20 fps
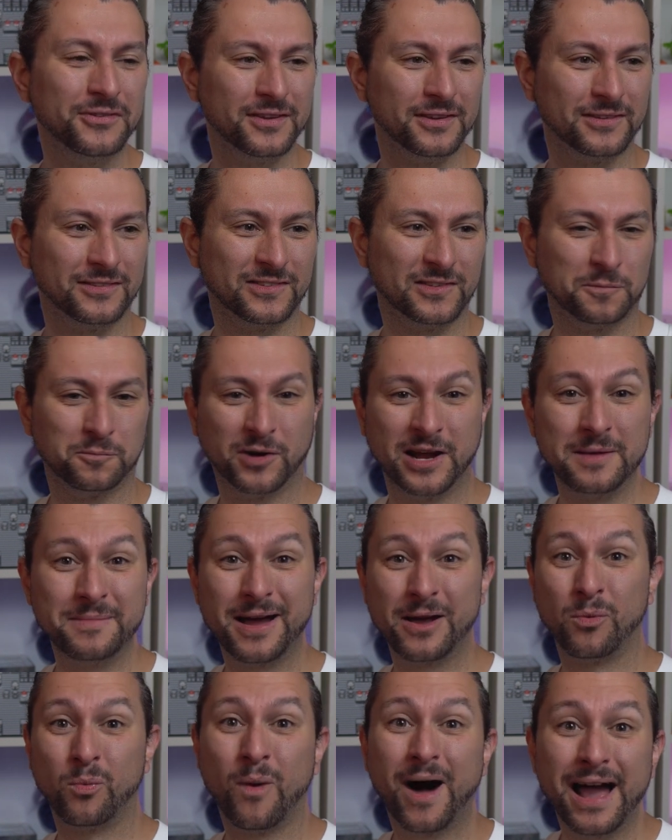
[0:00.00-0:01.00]
to spray
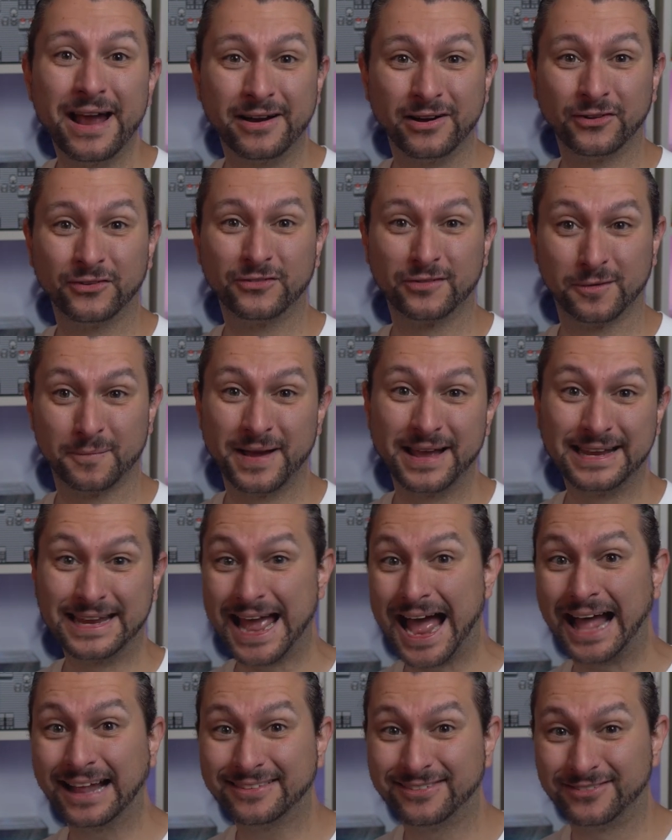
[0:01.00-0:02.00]
my wires so my
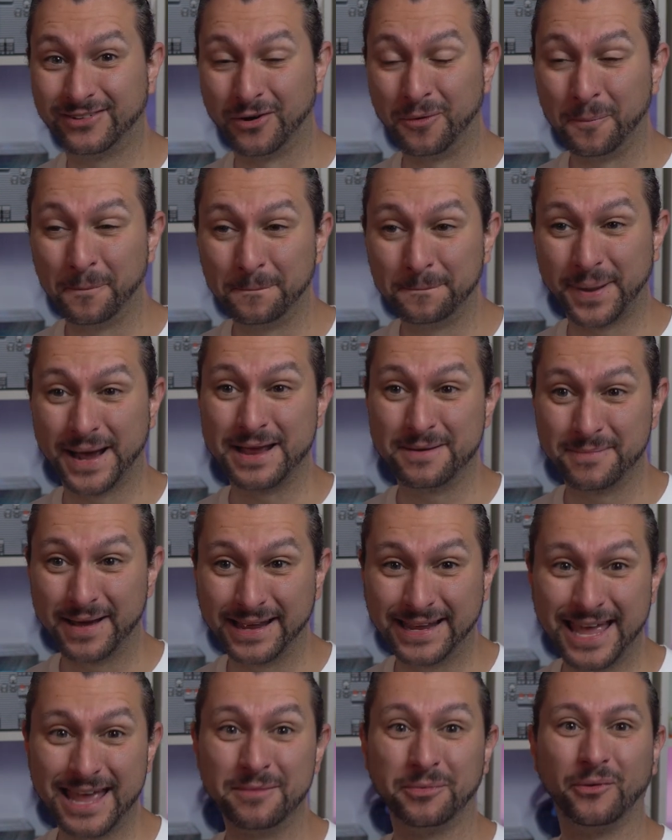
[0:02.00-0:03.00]
cats don't bite my
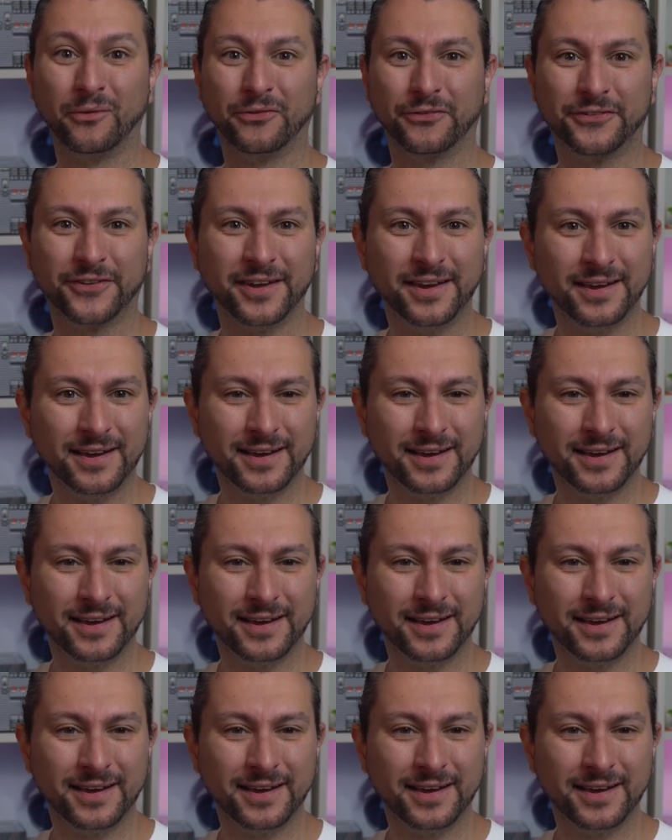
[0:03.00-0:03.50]
cables.